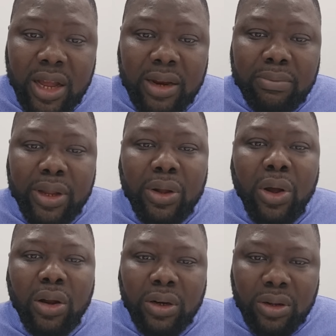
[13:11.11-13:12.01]
and may
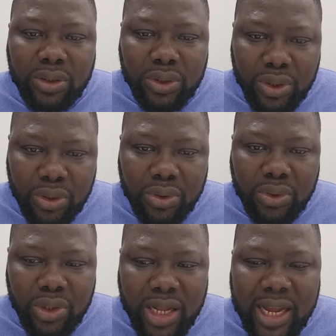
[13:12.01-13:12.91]
God continue
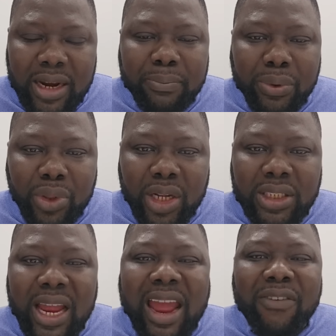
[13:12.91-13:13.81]
to guide and protect
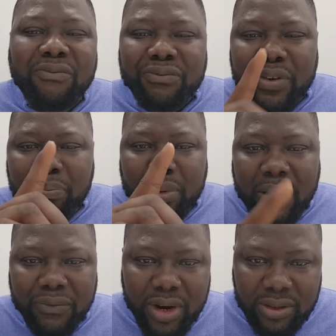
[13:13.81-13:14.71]
every
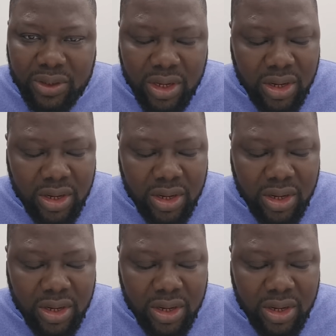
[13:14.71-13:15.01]
Biafrans.